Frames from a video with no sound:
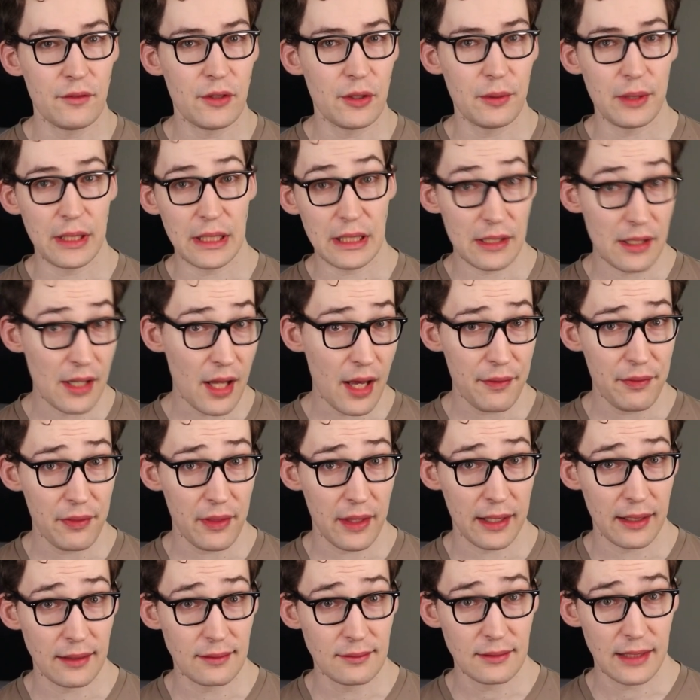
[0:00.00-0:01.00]
of doing
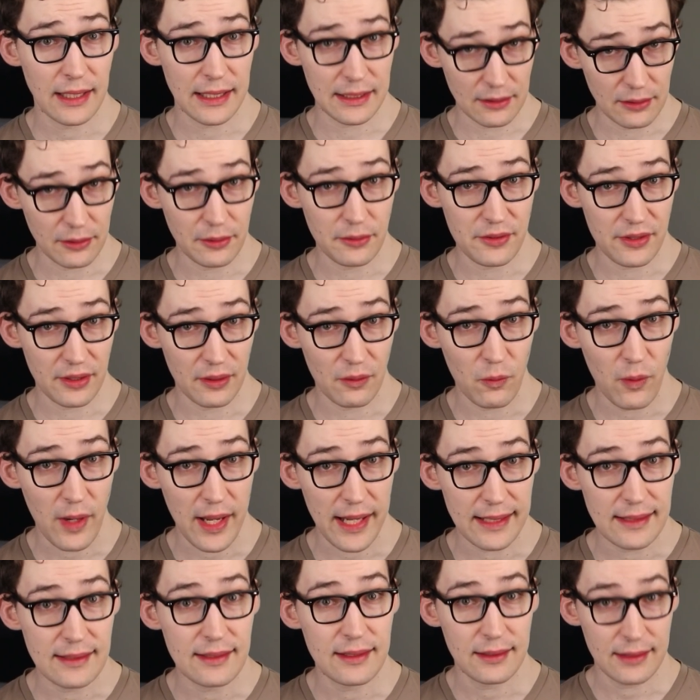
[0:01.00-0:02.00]
nothing and losing
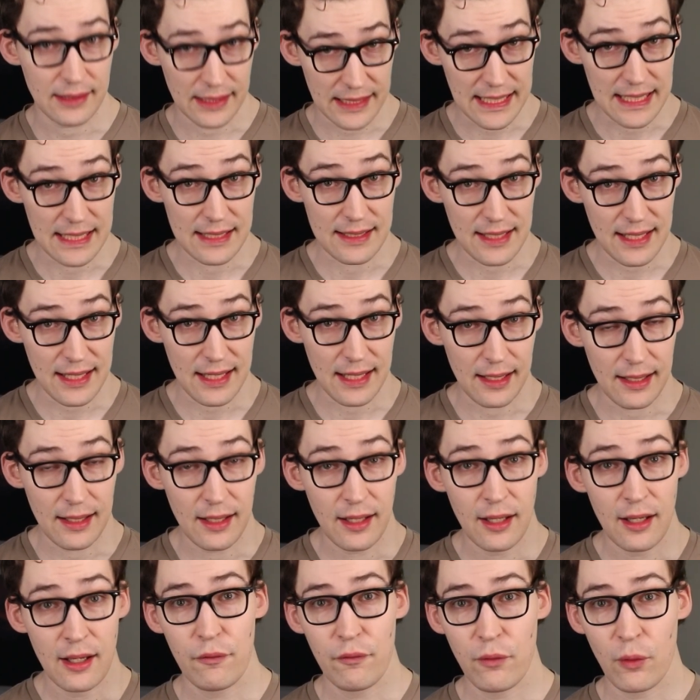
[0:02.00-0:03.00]
weight, ED,
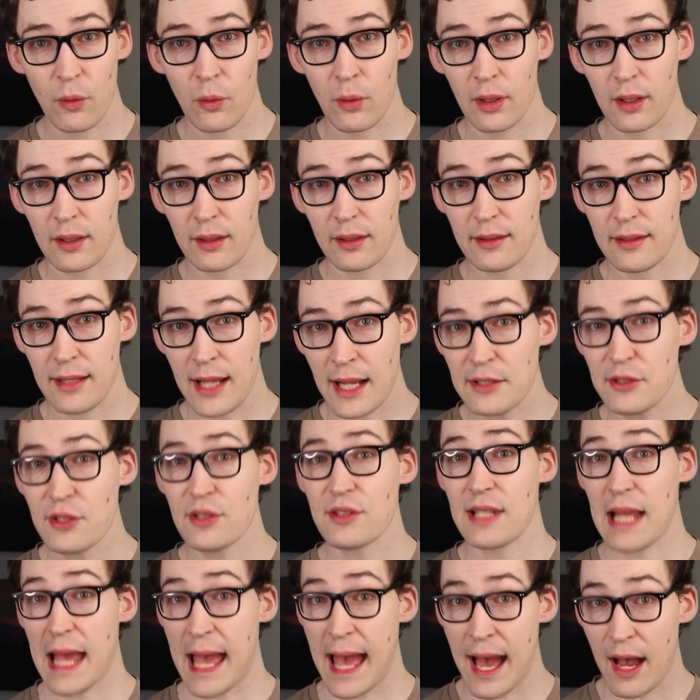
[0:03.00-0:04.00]
for not
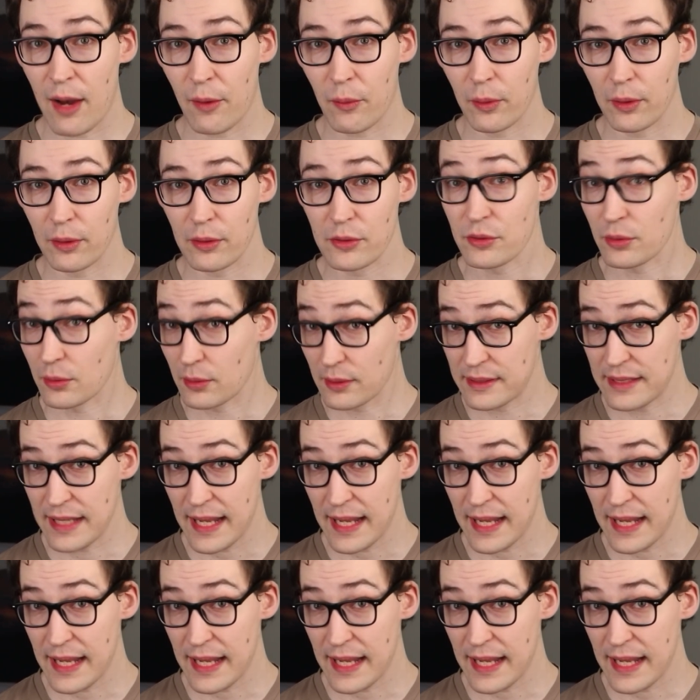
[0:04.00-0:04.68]
just hours or